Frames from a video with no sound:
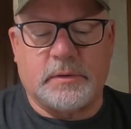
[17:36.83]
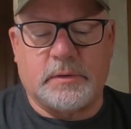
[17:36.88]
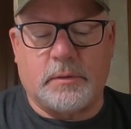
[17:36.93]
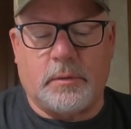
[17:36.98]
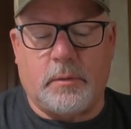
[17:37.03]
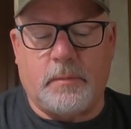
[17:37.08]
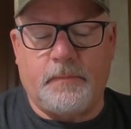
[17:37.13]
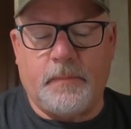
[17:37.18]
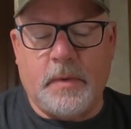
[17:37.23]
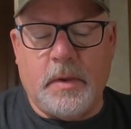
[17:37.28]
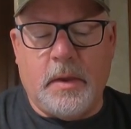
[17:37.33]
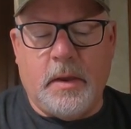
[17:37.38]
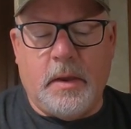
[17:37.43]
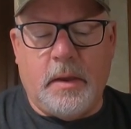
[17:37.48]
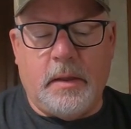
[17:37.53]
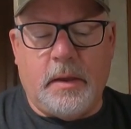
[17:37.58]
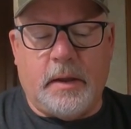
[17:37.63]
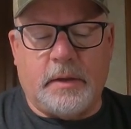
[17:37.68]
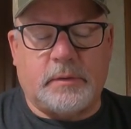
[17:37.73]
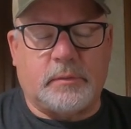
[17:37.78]
So
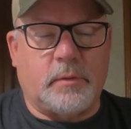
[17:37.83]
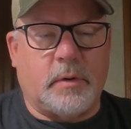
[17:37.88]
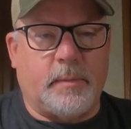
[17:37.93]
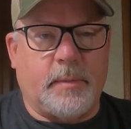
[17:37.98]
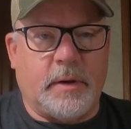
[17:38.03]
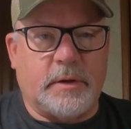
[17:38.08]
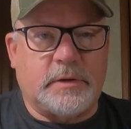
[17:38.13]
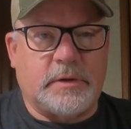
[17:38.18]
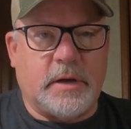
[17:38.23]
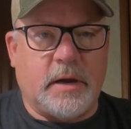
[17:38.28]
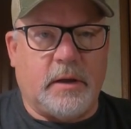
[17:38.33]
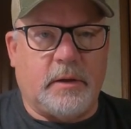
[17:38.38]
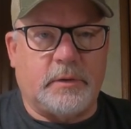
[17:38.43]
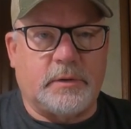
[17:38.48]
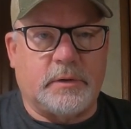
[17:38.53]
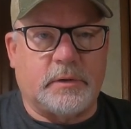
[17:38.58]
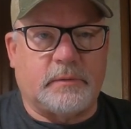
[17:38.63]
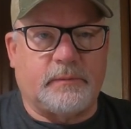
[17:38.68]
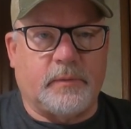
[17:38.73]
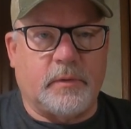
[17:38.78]
that's one of my
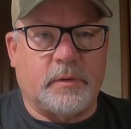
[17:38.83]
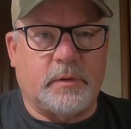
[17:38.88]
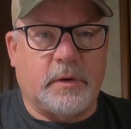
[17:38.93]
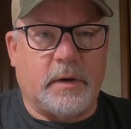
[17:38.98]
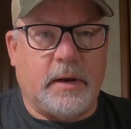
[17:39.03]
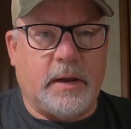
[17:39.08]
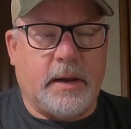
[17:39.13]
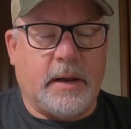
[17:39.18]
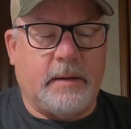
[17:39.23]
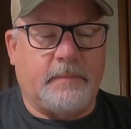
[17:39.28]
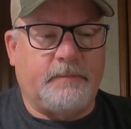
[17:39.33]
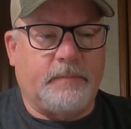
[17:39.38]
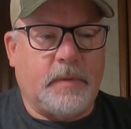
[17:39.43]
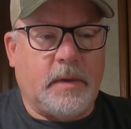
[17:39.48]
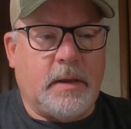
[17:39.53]
challenges for today.